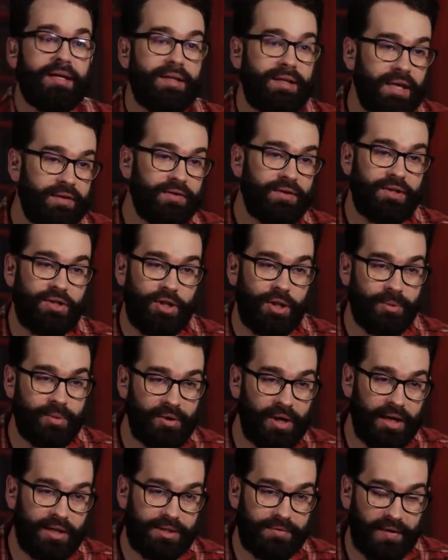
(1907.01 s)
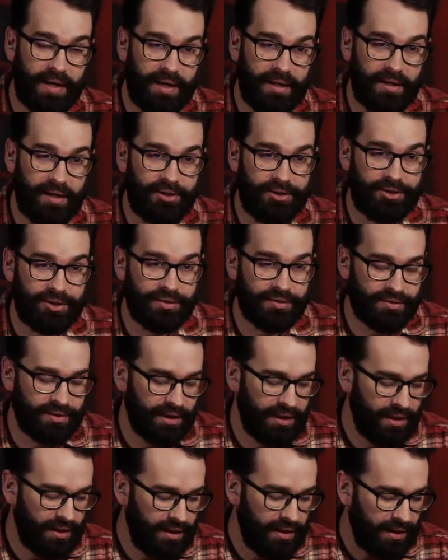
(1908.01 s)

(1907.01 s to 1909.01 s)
given the human rights violations?